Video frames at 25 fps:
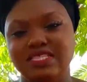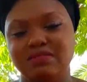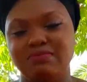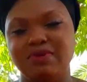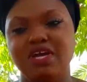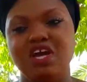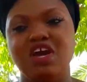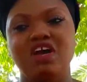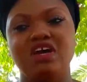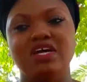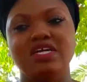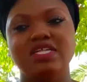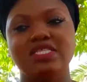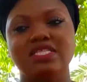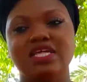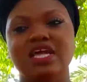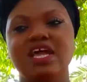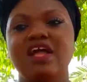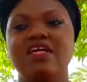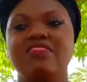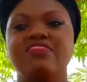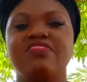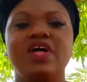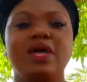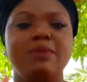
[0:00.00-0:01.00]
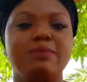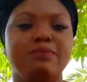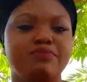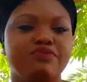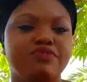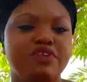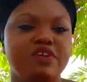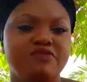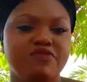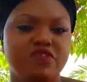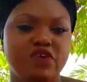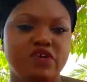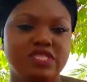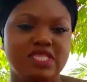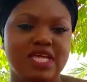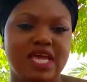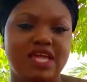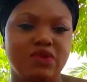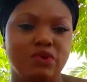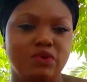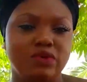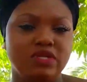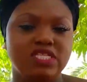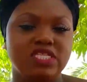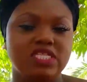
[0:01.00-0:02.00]
because that previous
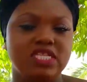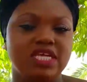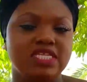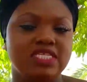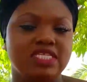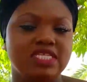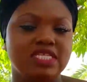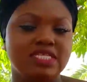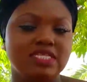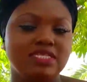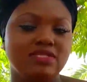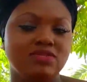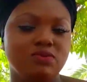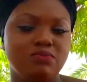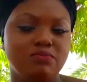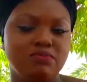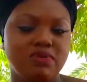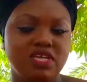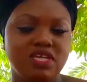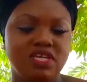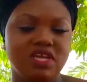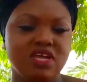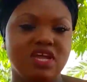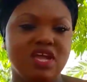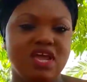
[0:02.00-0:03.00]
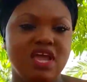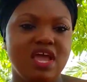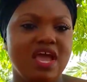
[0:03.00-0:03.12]
adult said this to me.